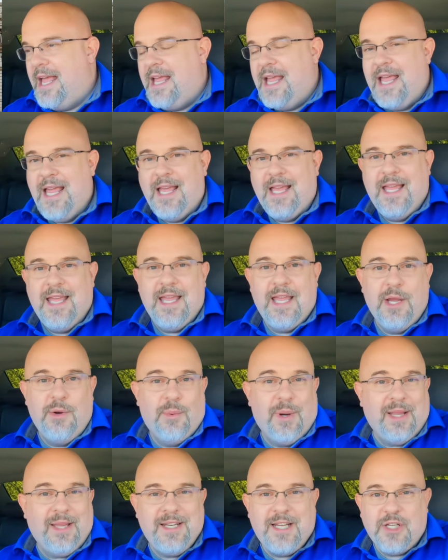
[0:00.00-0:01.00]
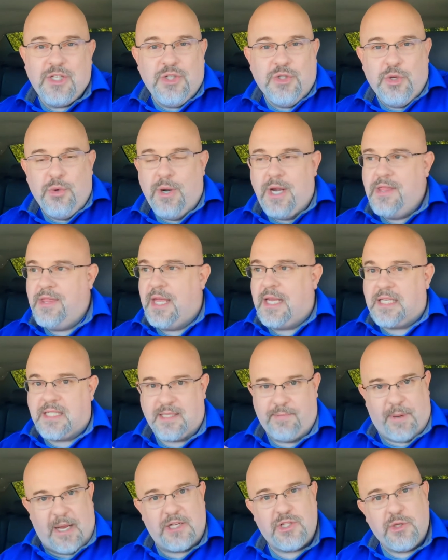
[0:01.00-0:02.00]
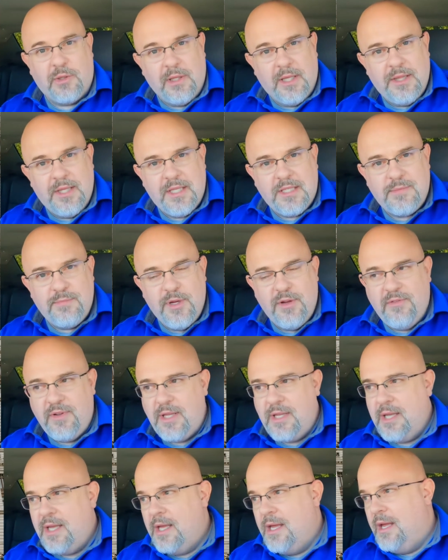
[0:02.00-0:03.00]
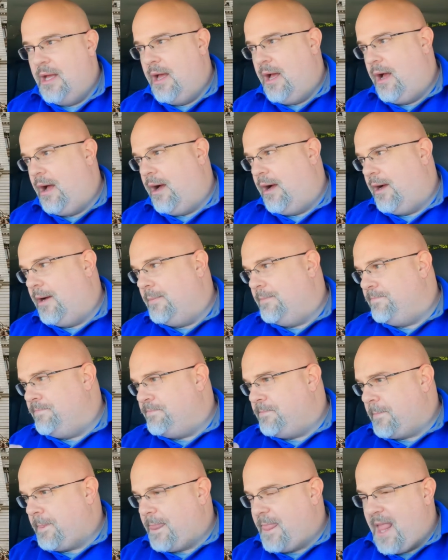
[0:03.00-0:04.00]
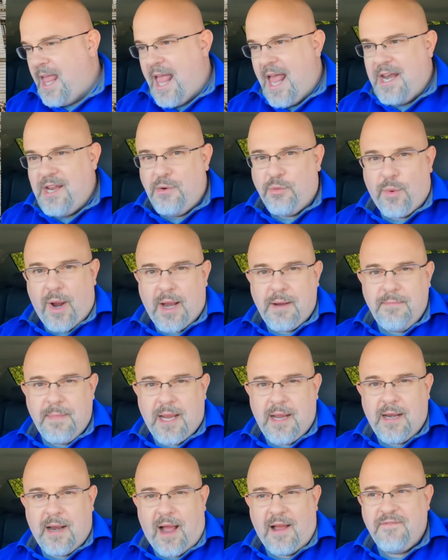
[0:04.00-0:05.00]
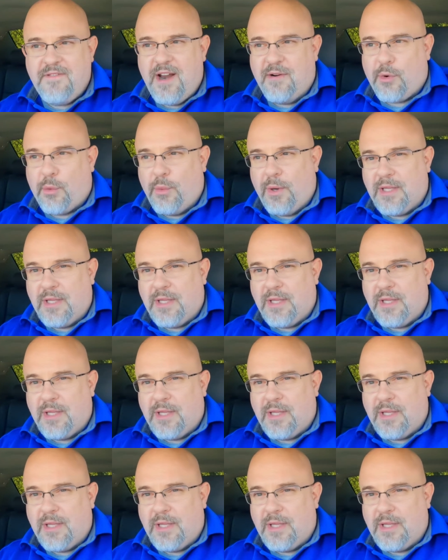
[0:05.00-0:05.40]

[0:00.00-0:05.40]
He really doesn't do anything special in this movie. Eddie Redmayne, I've never really